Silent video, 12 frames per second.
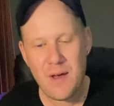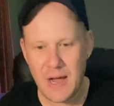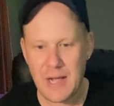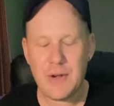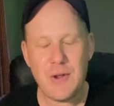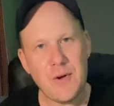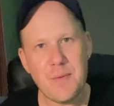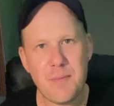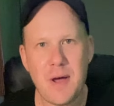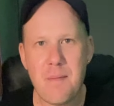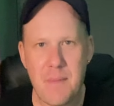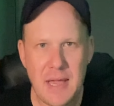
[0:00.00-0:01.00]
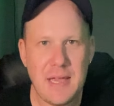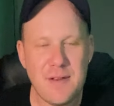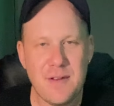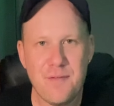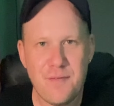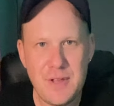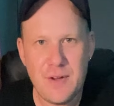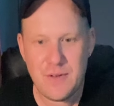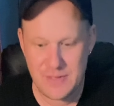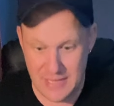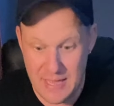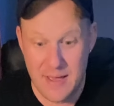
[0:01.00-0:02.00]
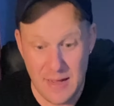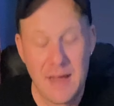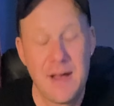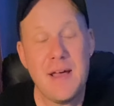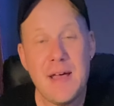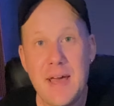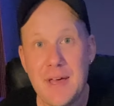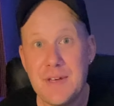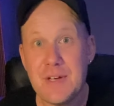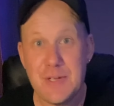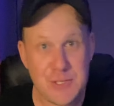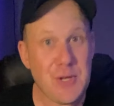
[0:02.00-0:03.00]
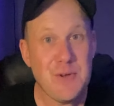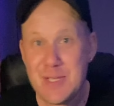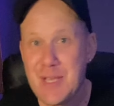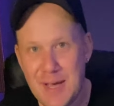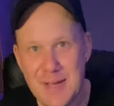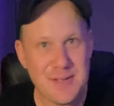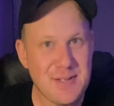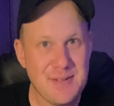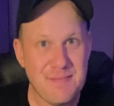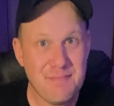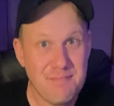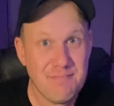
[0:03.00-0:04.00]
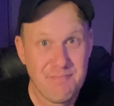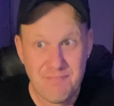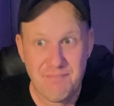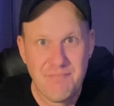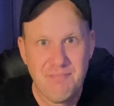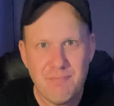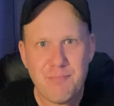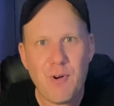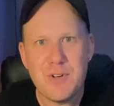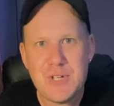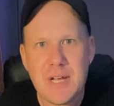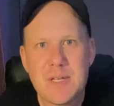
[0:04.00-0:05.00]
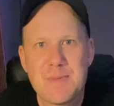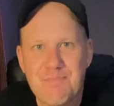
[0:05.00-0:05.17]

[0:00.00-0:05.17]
I can earn by making videos here and associated projects.